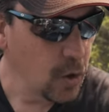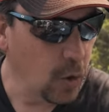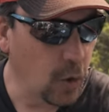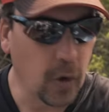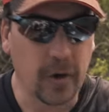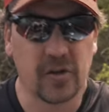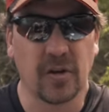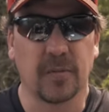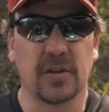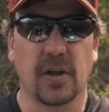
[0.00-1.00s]
or
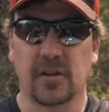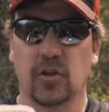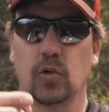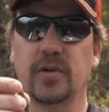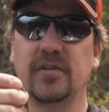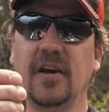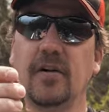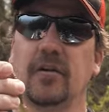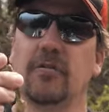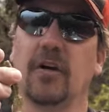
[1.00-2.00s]
something like the twin
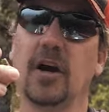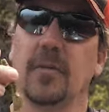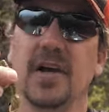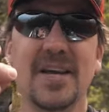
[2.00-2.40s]
tail grub.